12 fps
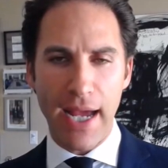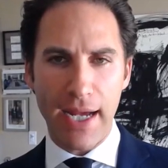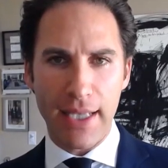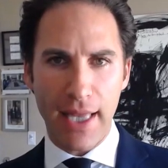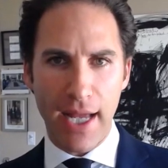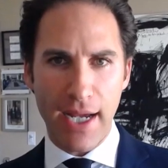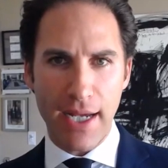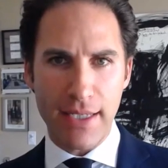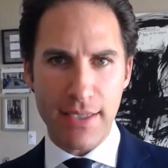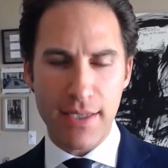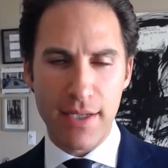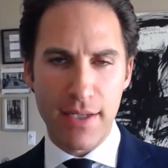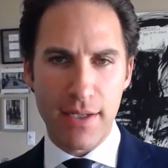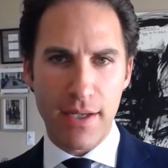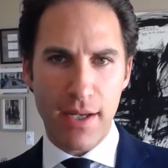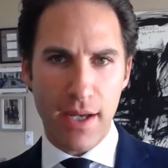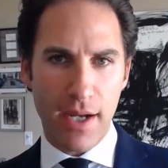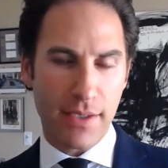allies
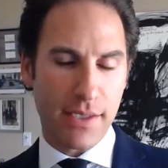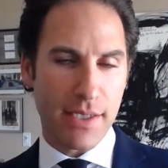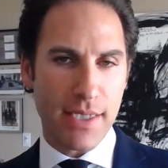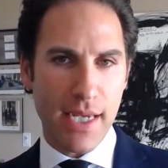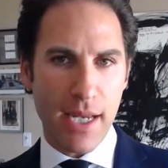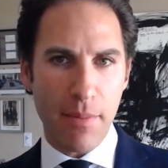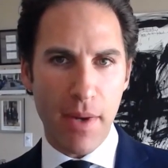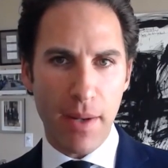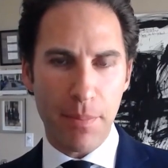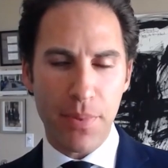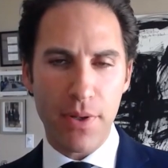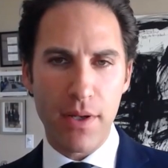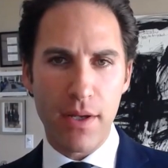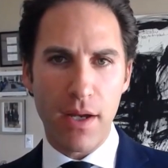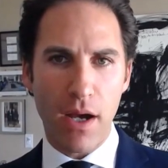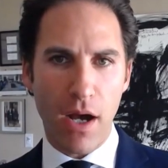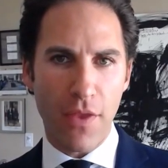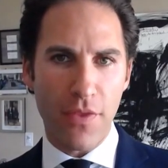to team up
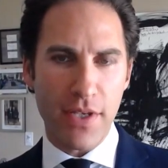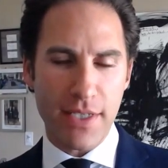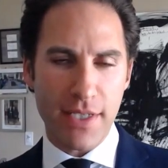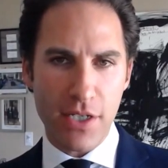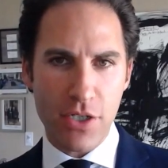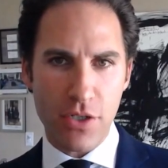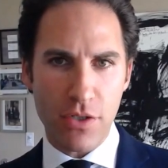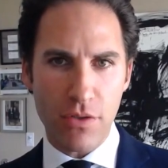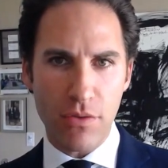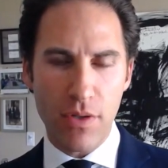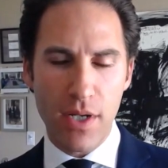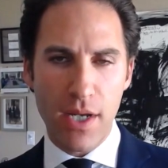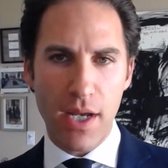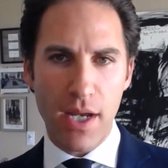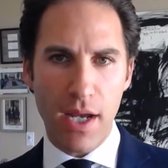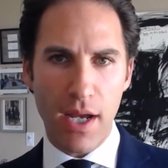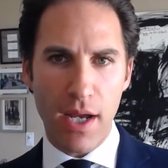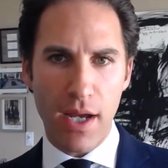on this issue
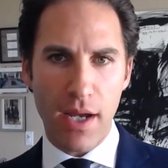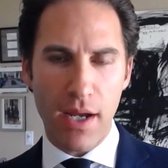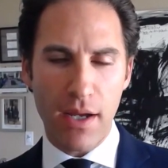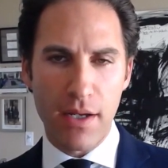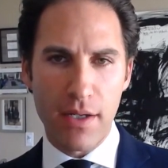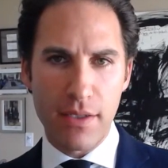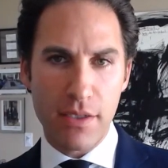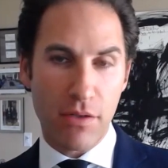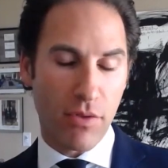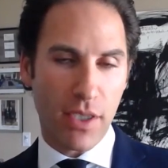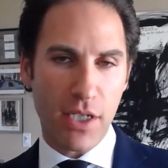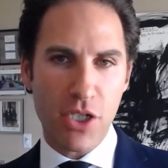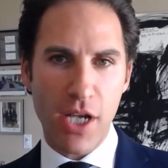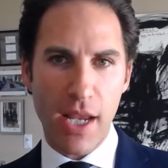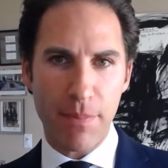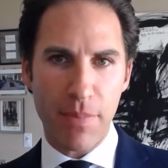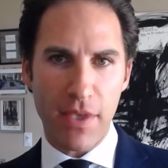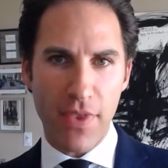to really
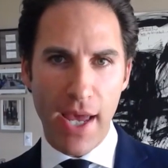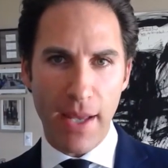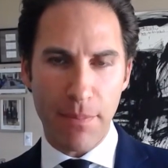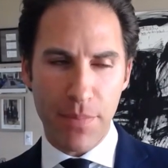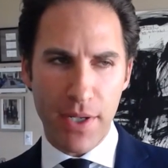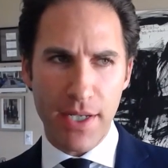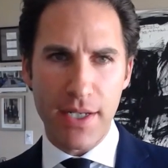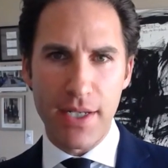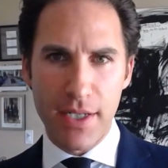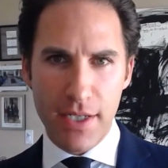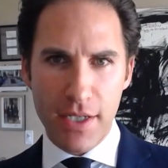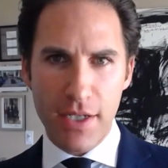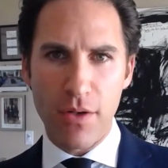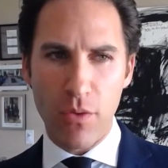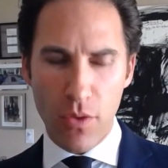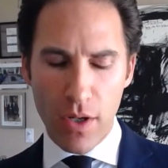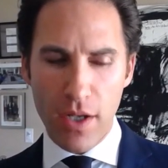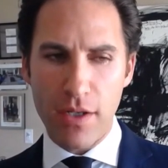champion that. But
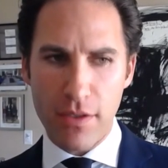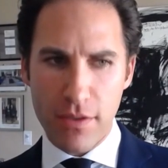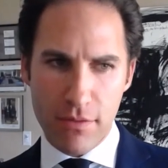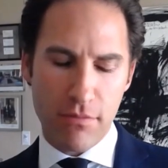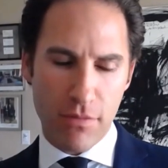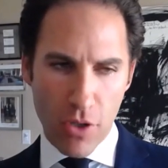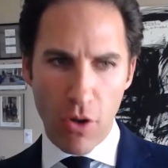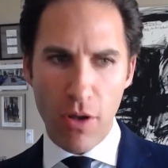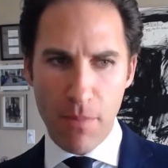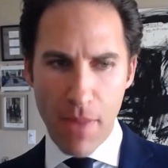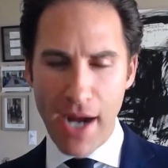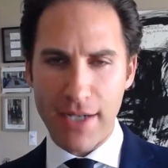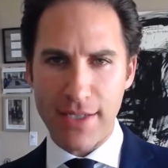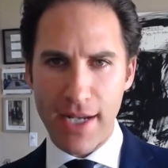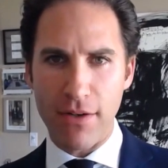going back to